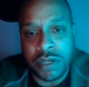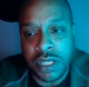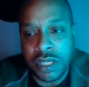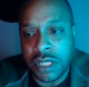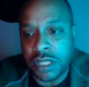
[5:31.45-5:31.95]

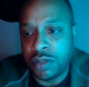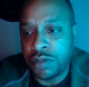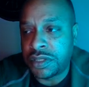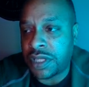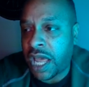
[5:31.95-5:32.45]
on and
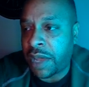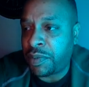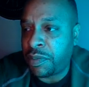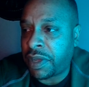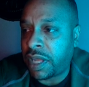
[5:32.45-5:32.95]
use the
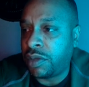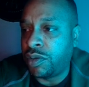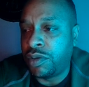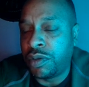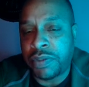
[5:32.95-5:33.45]
Apple Pay,
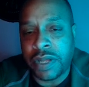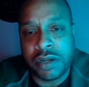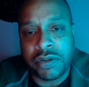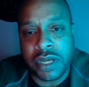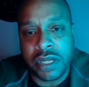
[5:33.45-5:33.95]
Google
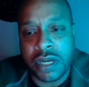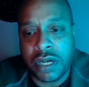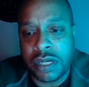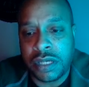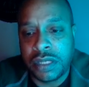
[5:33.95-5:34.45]
Pay, credit
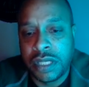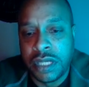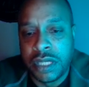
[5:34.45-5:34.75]
card